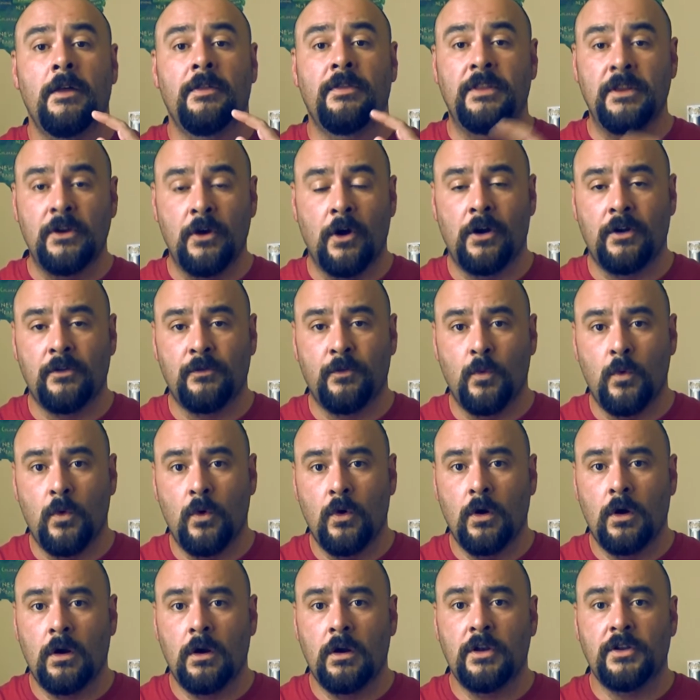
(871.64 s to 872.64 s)
the Art of
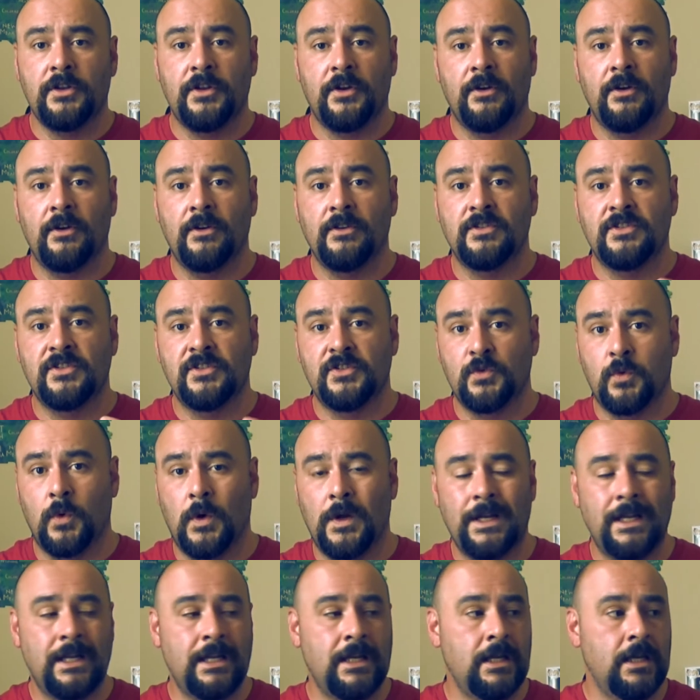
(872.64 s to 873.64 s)
War turns
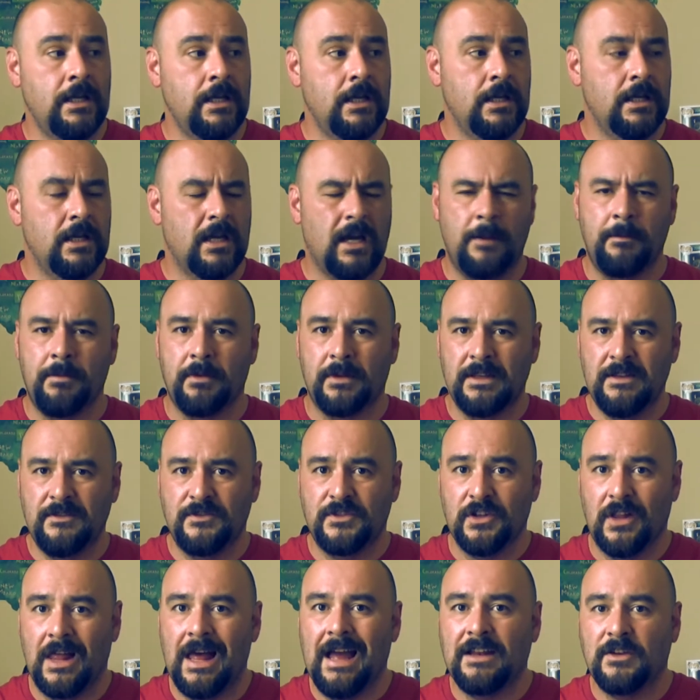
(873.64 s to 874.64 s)
20, I believe
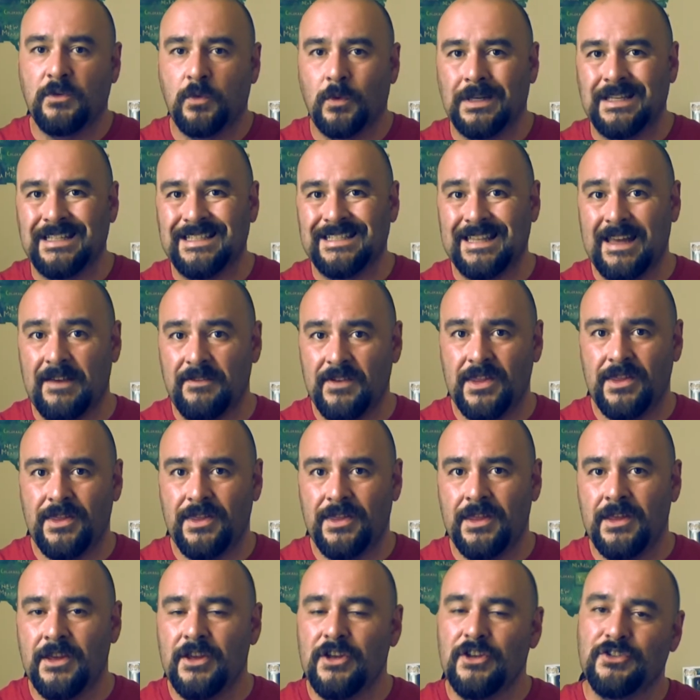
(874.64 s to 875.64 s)
July 27th.
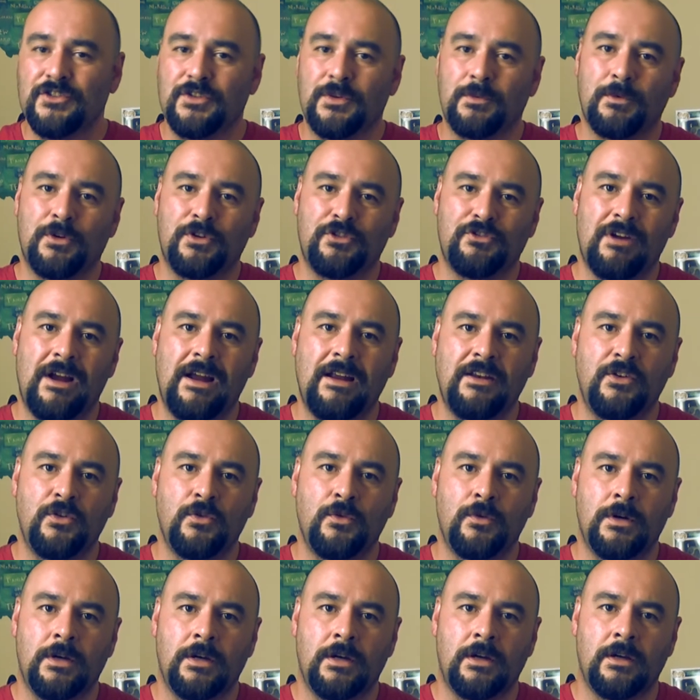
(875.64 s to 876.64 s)
So I'm going to try and
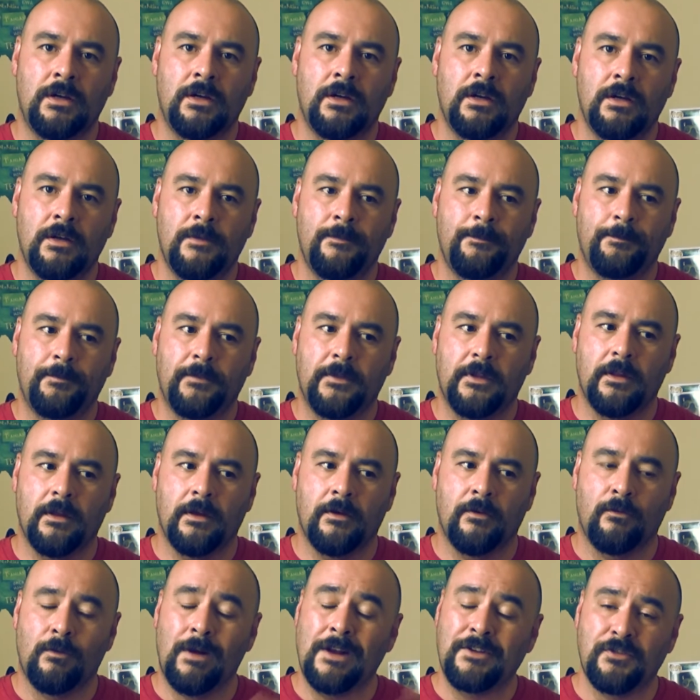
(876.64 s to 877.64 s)
do a,
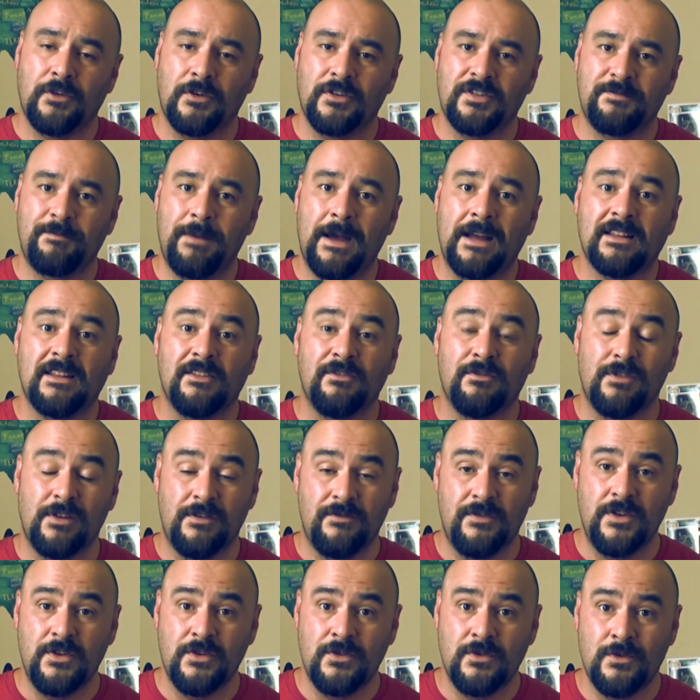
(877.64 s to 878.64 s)
a retrospective
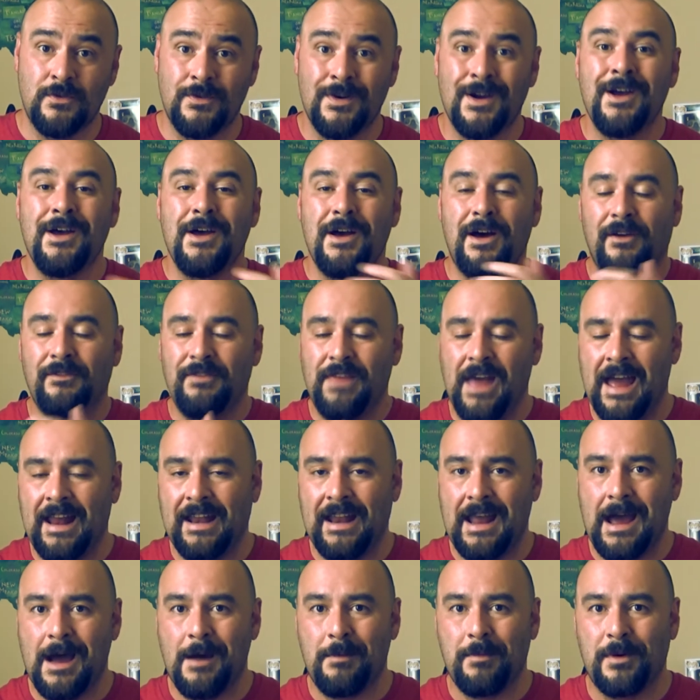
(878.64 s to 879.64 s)
review of that
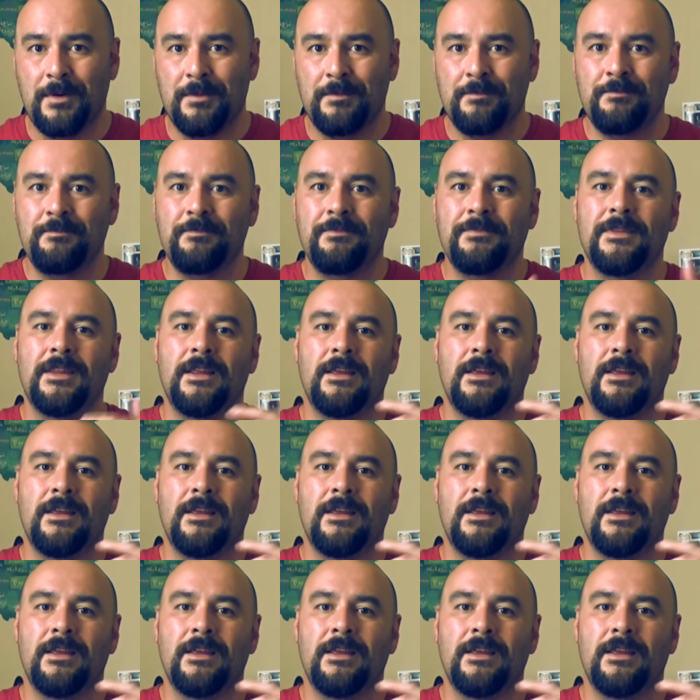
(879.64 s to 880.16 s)
album